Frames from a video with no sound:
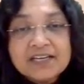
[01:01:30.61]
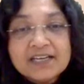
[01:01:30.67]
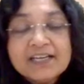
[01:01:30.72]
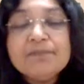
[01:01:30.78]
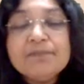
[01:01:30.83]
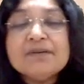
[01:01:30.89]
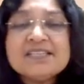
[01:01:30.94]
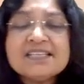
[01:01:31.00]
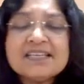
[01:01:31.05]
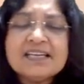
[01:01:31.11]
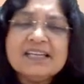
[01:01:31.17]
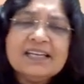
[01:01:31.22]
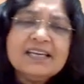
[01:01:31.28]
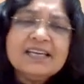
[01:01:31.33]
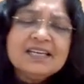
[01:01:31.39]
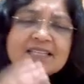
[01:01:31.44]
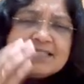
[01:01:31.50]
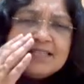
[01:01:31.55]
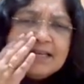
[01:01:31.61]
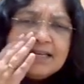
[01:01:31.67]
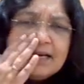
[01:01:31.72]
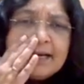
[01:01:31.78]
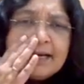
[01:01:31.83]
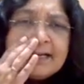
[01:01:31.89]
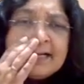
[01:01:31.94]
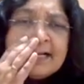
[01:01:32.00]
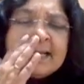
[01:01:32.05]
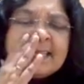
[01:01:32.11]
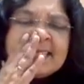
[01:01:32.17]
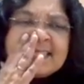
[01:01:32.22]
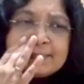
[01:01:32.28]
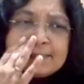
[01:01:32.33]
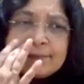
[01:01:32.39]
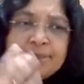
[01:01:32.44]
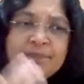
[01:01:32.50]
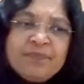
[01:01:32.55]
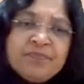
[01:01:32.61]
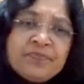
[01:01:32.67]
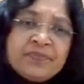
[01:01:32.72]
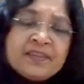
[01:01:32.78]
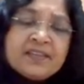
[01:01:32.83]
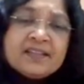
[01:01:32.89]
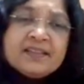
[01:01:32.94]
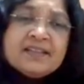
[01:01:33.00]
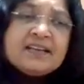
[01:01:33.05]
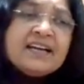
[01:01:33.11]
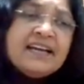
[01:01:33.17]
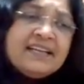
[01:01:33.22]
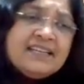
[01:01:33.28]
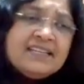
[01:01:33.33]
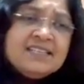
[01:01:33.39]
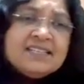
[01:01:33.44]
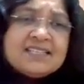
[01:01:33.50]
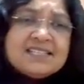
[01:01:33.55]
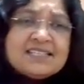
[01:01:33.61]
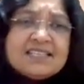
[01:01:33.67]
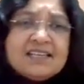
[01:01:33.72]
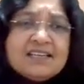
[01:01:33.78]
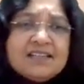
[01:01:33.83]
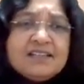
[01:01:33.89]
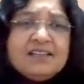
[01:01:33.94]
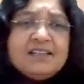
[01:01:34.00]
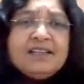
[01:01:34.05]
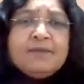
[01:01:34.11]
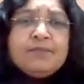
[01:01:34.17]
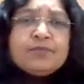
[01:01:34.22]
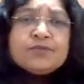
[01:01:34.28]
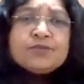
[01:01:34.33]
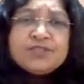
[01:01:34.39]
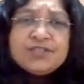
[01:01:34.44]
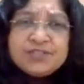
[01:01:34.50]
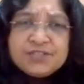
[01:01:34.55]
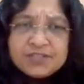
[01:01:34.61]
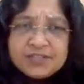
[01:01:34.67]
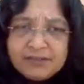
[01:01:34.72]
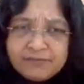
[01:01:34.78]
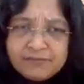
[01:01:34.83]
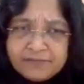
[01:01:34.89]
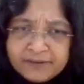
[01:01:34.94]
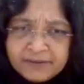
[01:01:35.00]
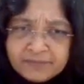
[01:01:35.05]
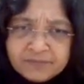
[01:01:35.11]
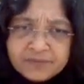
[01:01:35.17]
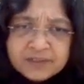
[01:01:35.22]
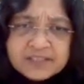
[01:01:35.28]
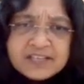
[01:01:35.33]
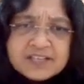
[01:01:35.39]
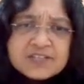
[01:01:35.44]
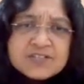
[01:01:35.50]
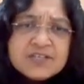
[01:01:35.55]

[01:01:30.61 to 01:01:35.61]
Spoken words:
It basically is the guidelines, the guidance, the procedural framework